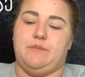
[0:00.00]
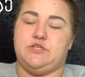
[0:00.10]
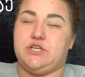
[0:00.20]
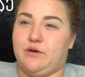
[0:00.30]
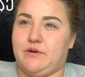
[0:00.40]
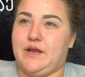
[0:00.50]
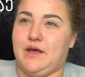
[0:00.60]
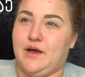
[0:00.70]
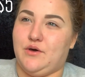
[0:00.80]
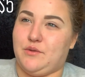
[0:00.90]
gel right
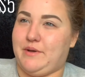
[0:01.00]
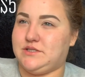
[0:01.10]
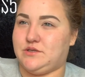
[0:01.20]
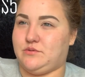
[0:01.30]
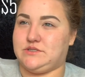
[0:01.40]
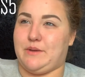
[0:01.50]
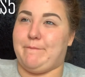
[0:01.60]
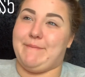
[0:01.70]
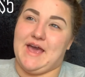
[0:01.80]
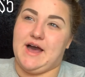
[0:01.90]
now. The pencil
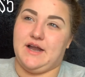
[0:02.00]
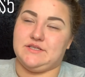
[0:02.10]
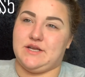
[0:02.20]
wasn't bad.